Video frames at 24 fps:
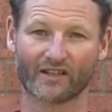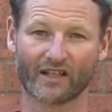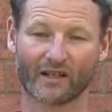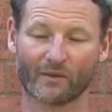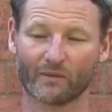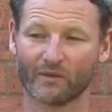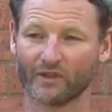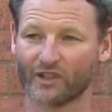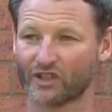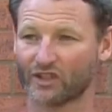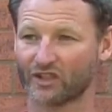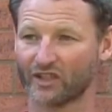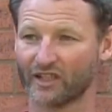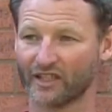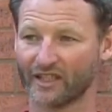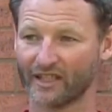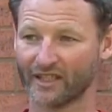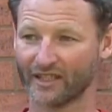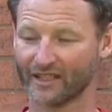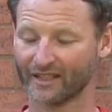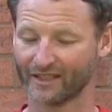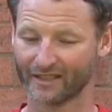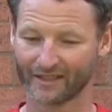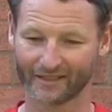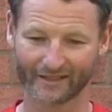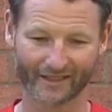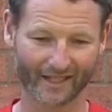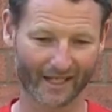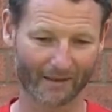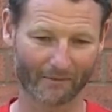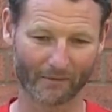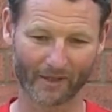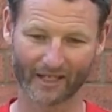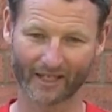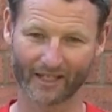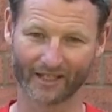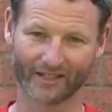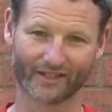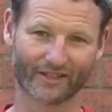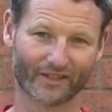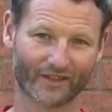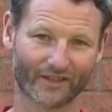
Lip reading: I will literally get my kit